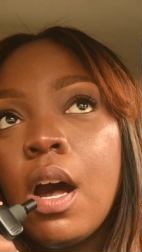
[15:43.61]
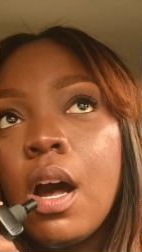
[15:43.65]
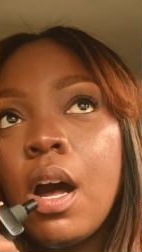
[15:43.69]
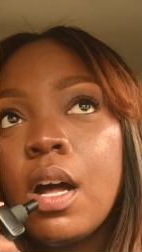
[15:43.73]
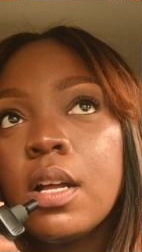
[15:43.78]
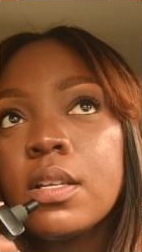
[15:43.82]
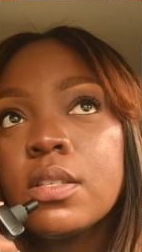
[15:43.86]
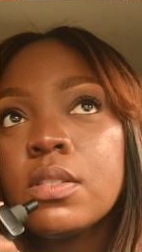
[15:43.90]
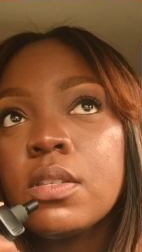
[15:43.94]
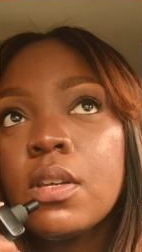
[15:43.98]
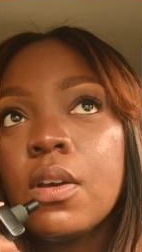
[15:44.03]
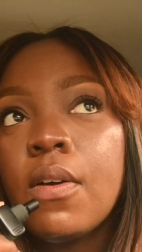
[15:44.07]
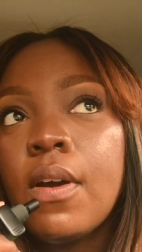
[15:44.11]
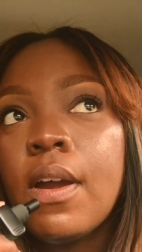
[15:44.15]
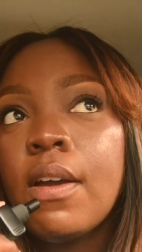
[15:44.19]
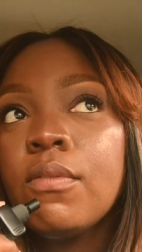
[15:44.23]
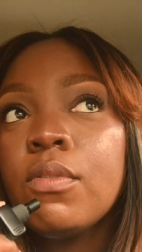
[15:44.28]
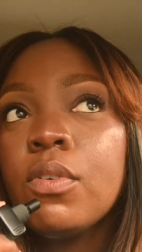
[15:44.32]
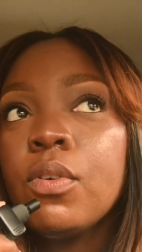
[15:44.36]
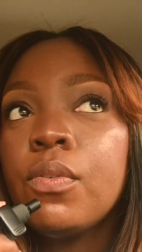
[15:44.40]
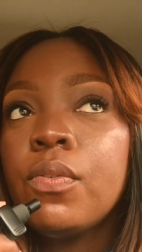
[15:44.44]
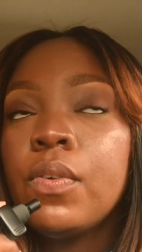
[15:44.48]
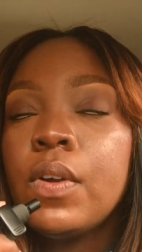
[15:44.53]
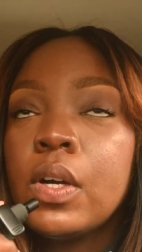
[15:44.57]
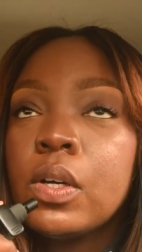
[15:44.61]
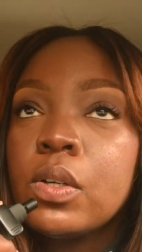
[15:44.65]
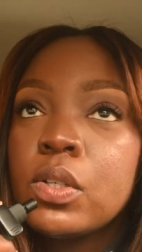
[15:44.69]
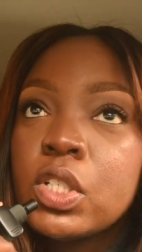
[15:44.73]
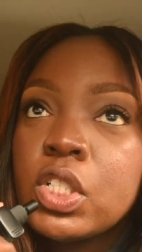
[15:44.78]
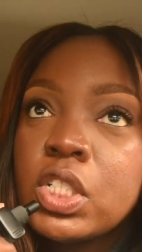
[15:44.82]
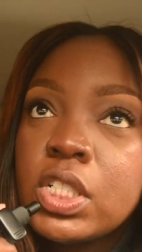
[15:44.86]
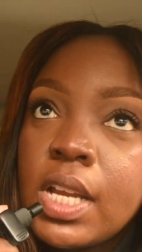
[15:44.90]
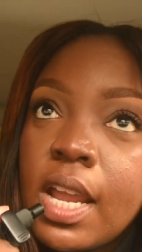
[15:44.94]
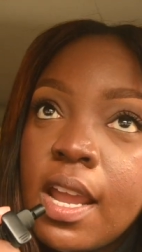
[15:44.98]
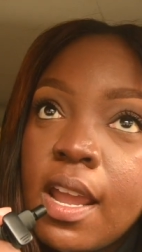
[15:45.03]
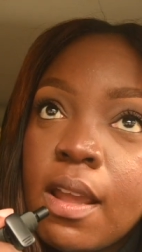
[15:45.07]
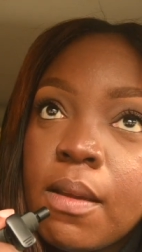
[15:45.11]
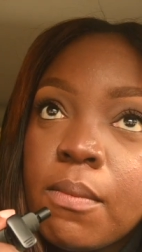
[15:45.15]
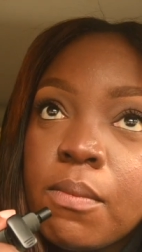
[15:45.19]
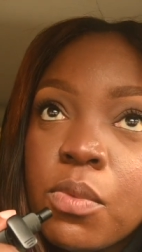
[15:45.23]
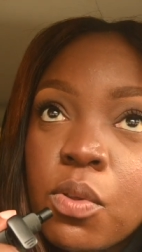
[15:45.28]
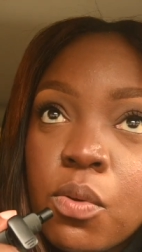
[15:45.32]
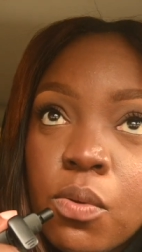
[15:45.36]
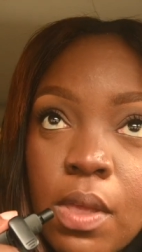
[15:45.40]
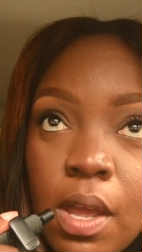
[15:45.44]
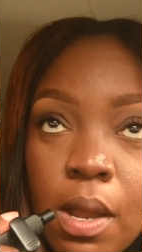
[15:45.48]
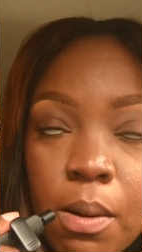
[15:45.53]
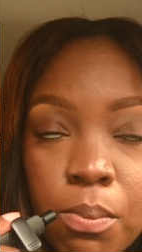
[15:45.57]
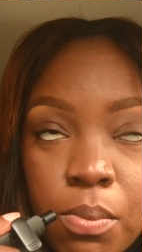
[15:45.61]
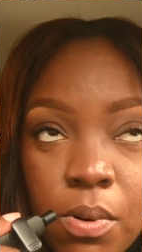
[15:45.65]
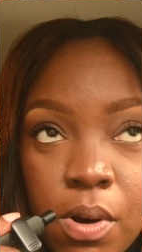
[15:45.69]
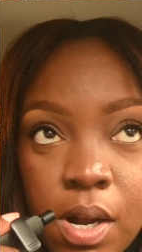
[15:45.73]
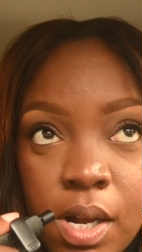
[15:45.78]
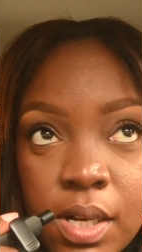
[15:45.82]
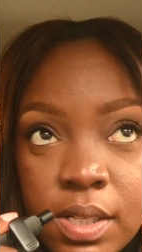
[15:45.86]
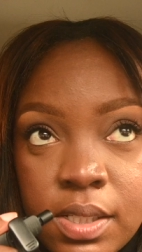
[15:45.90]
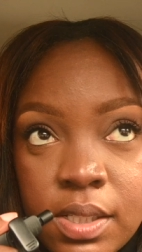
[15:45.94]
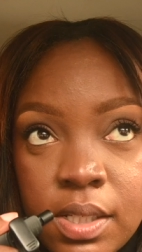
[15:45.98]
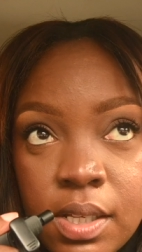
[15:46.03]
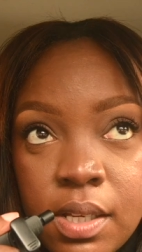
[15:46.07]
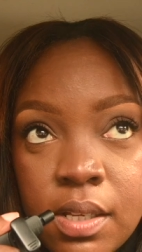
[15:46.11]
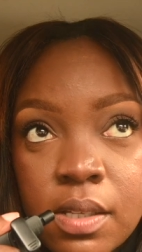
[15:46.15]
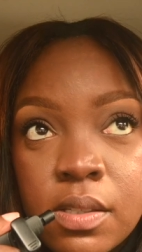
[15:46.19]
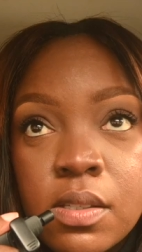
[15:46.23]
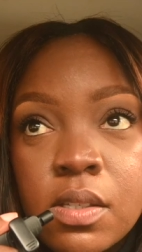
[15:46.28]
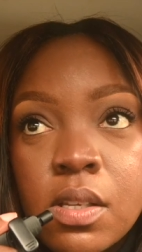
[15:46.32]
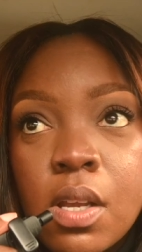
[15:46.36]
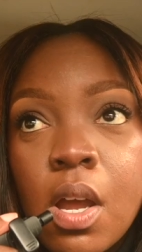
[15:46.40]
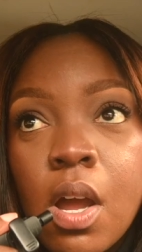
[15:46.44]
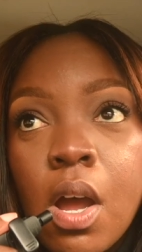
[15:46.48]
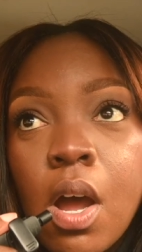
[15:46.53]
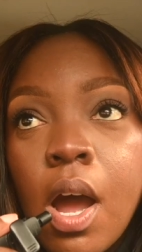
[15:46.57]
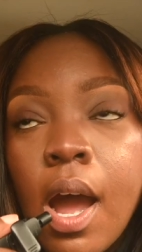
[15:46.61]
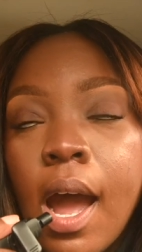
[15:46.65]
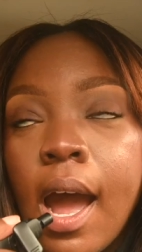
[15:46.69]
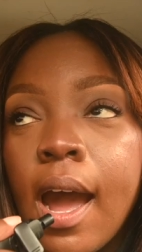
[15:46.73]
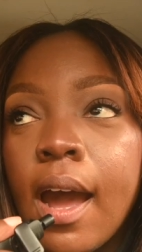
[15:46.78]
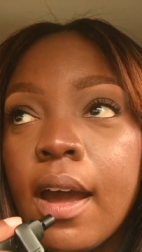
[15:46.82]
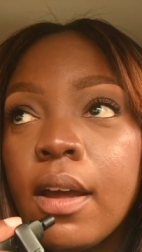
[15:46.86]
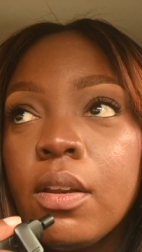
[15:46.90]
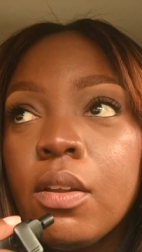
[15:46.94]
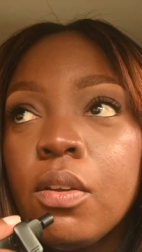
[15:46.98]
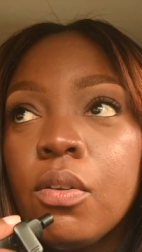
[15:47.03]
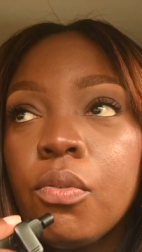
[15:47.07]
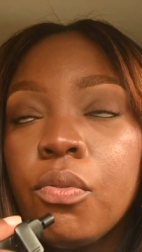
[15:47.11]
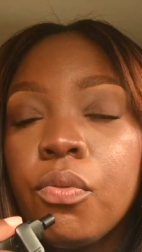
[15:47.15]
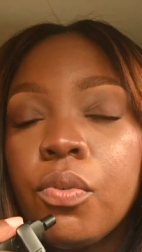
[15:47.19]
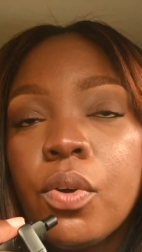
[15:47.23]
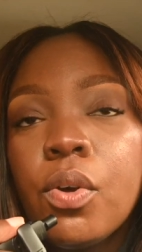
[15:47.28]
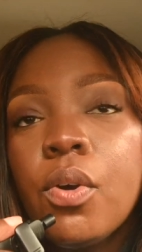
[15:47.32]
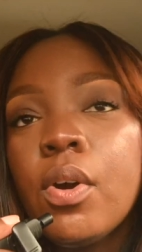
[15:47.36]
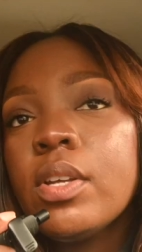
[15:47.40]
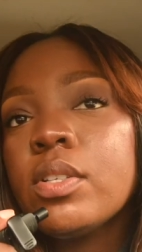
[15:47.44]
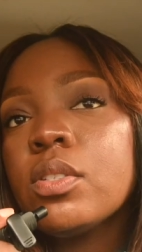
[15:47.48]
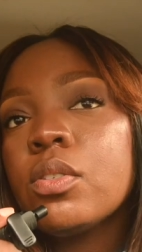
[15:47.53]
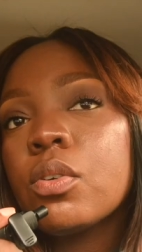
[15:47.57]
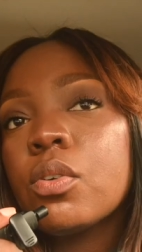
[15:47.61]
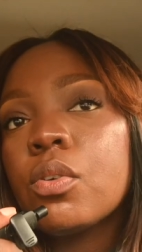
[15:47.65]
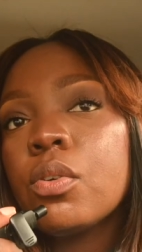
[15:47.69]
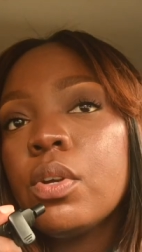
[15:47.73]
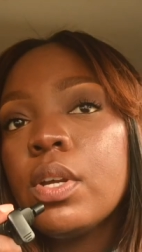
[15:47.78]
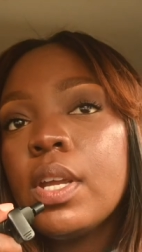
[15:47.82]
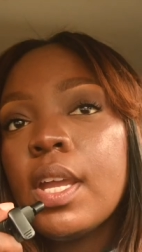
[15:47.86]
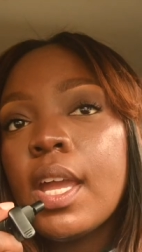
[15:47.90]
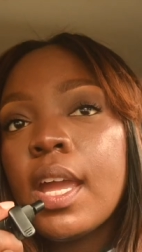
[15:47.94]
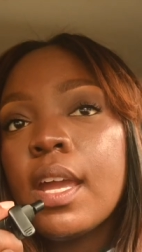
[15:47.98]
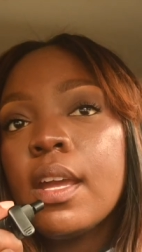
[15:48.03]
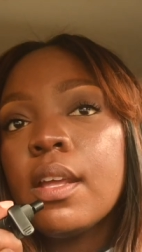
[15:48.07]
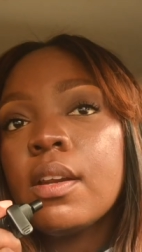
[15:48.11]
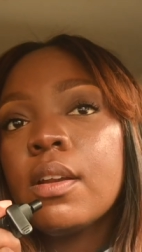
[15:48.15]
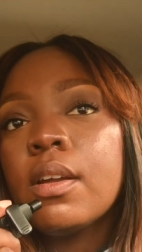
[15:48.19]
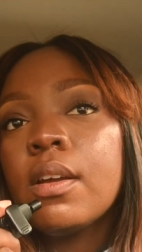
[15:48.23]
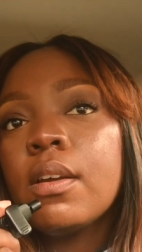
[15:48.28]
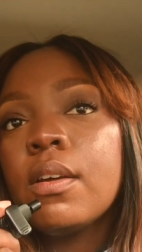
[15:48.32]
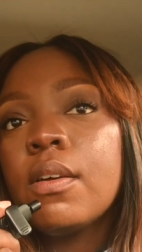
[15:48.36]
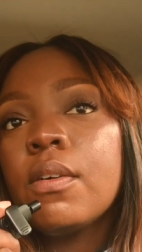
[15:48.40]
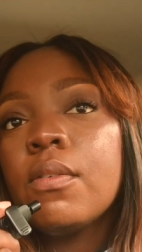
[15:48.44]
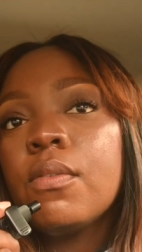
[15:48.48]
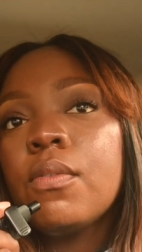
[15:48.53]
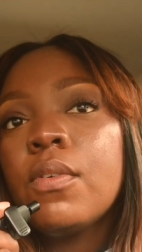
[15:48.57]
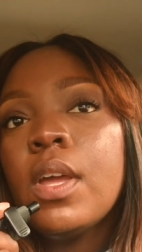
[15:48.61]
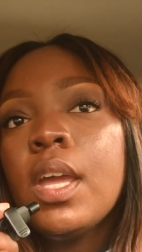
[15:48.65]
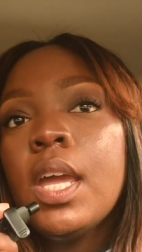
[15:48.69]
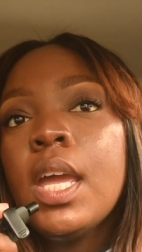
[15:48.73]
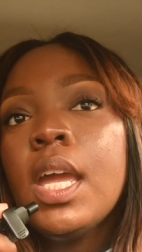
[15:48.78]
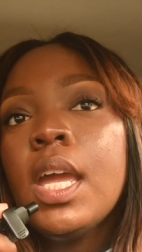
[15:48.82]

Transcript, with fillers: Also, have you felt shame through that process? How do you feel as a creative